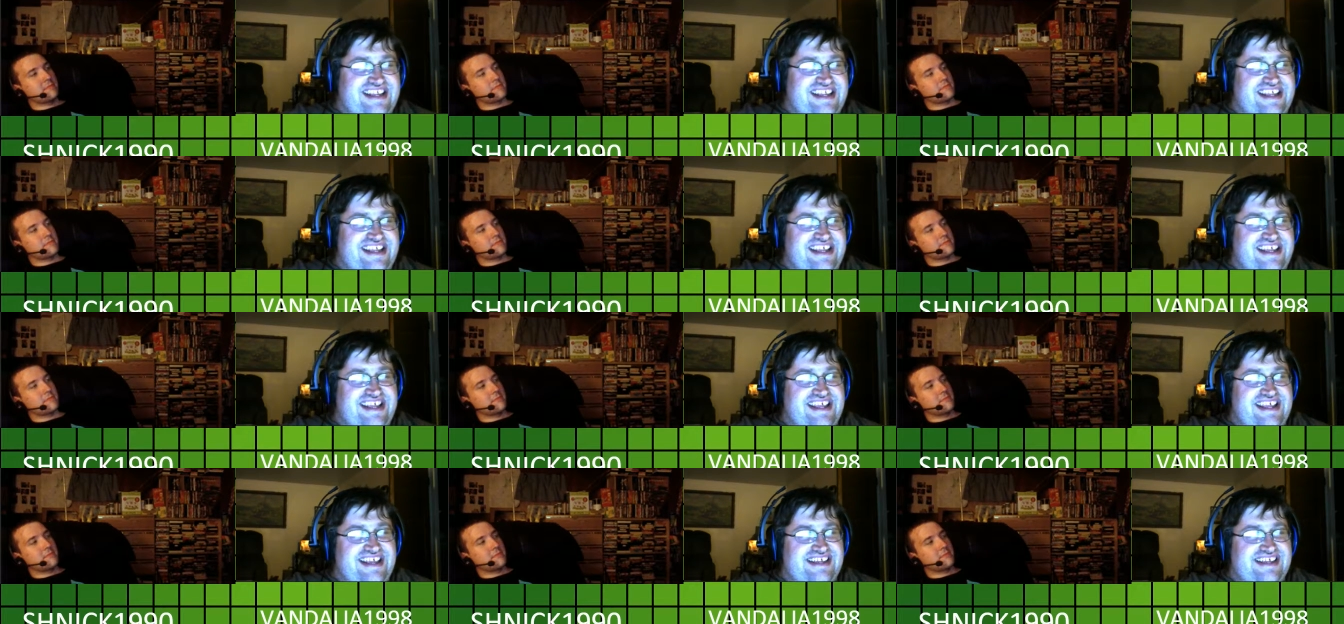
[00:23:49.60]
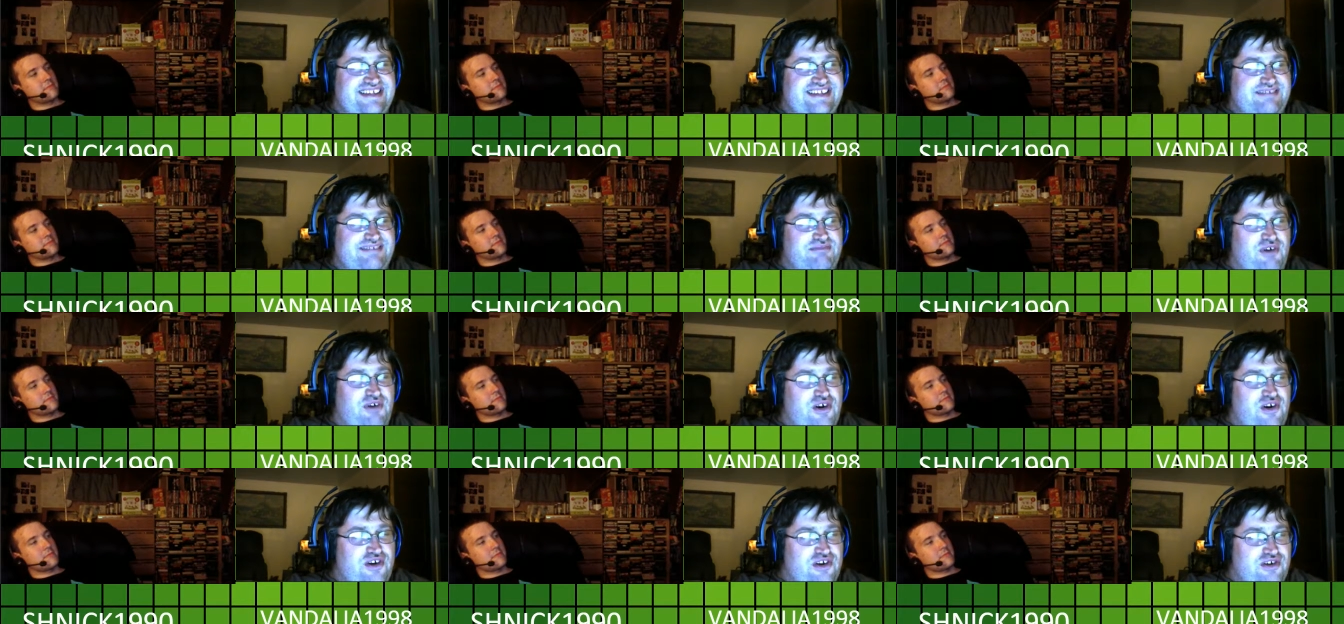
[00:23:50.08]
Speaker 1: is
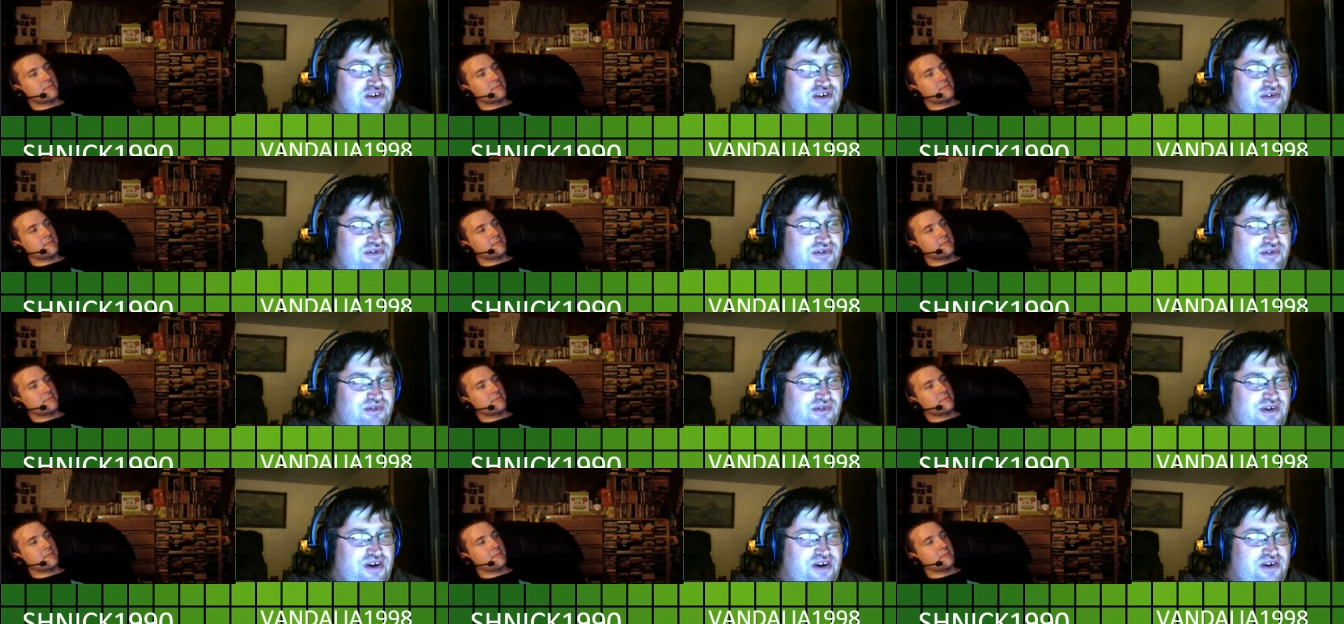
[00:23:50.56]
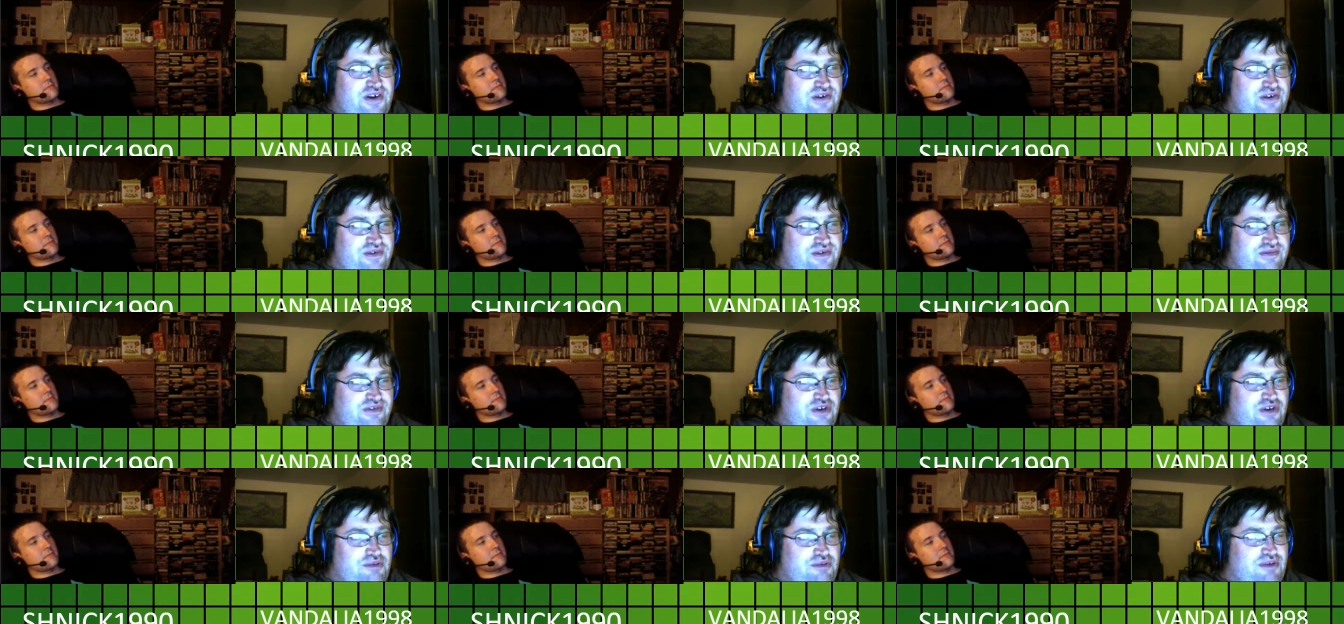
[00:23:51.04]
Mario
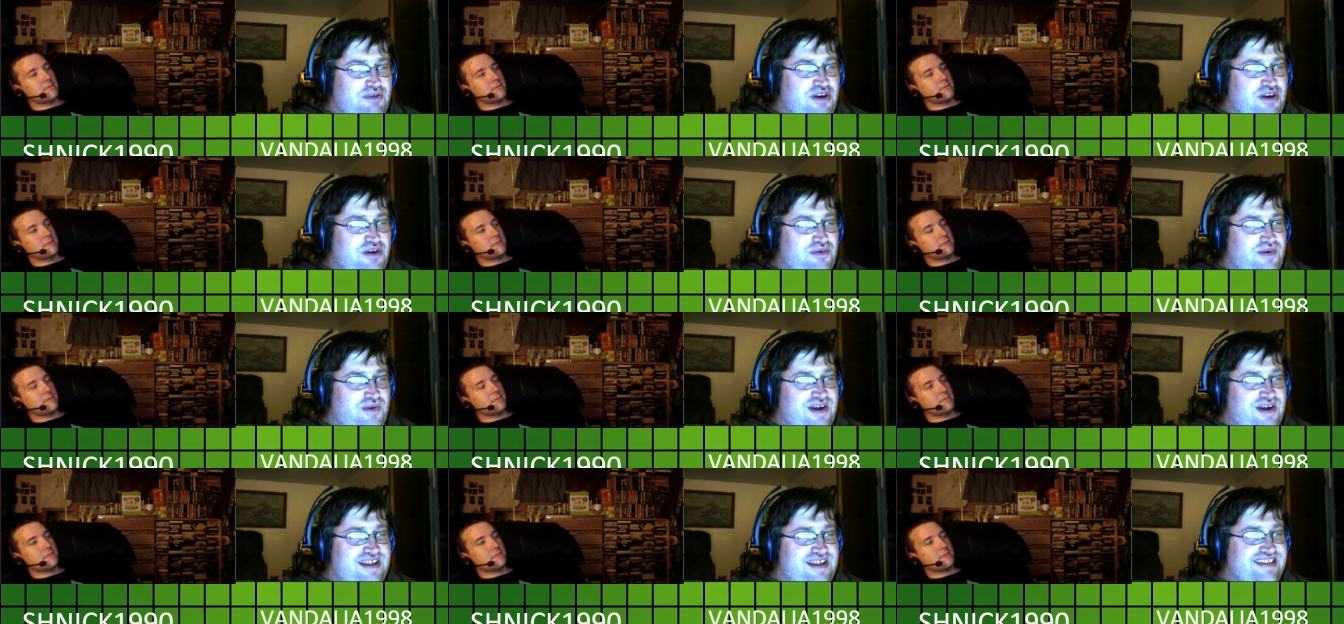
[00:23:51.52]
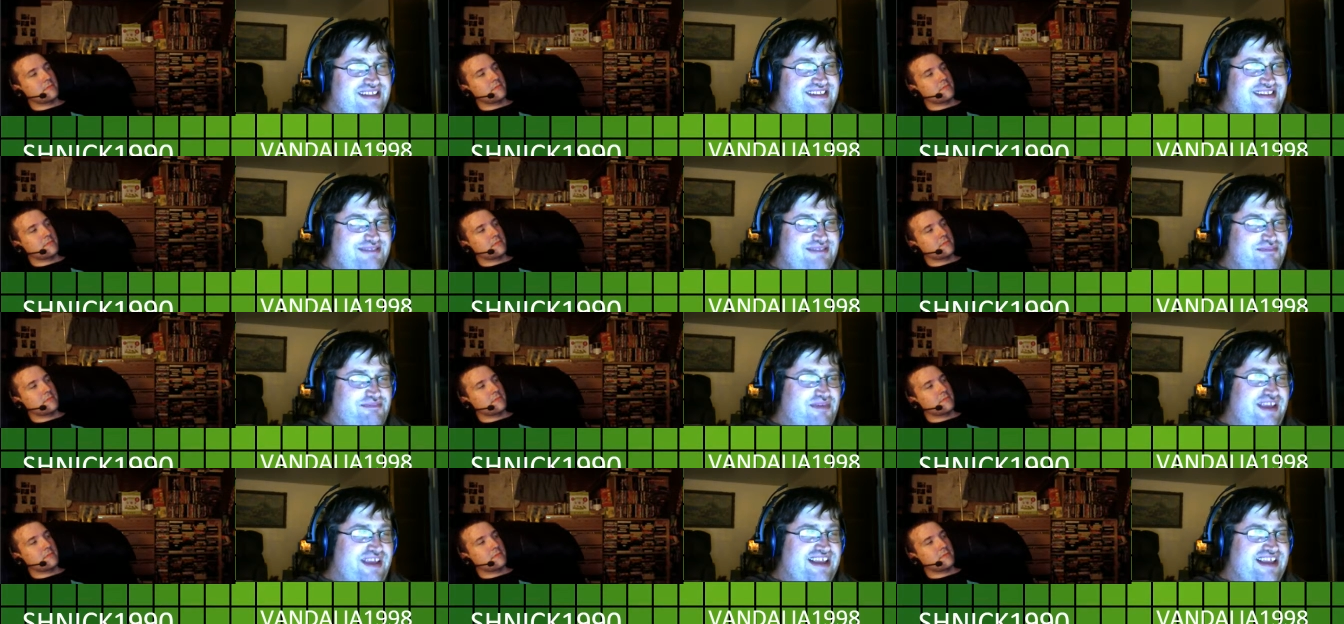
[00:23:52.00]
101's
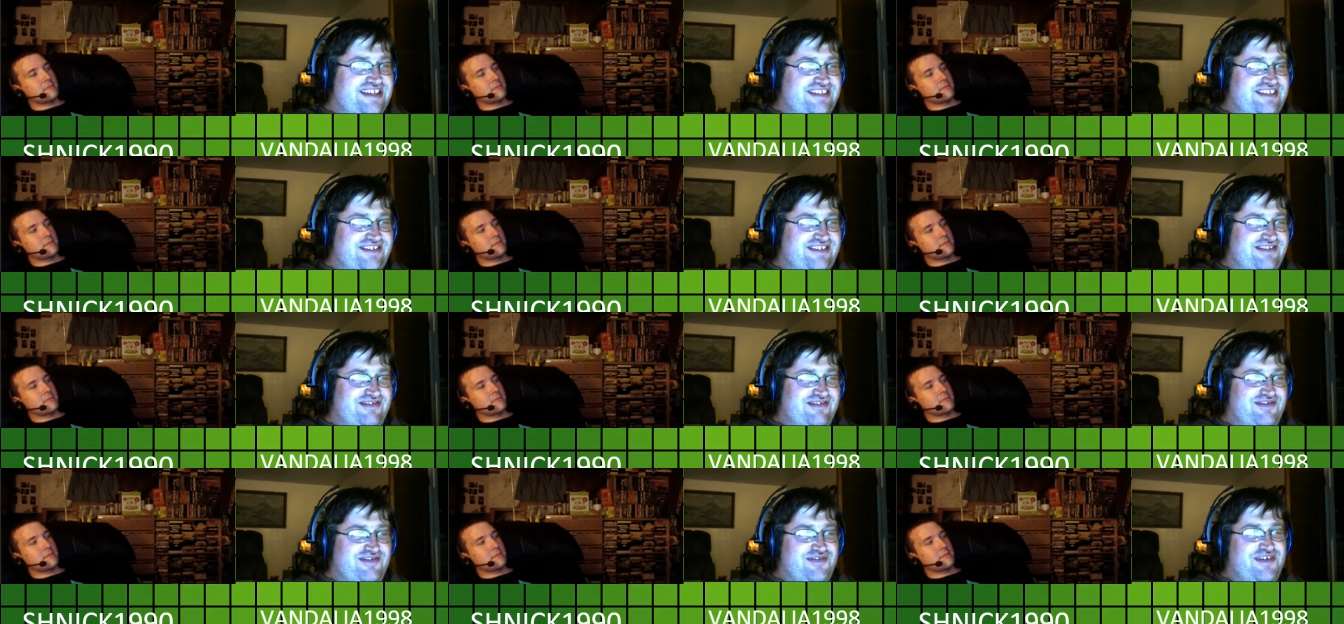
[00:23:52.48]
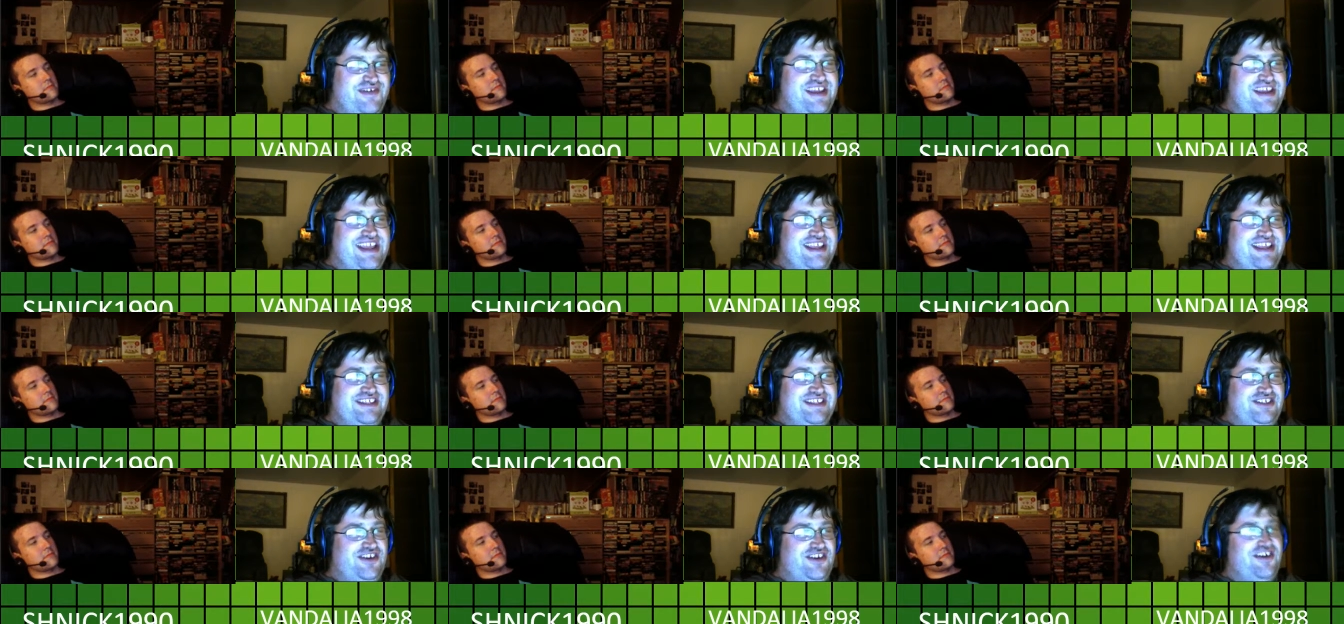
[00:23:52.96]
PS3
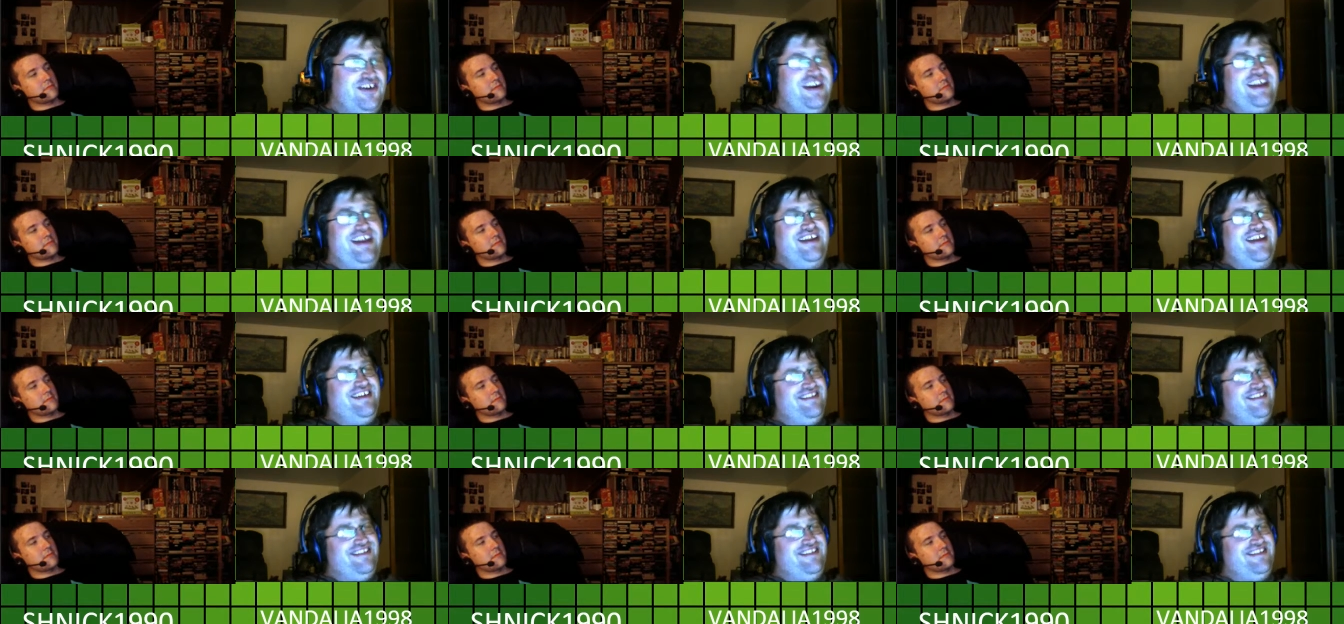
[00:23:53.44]
journey.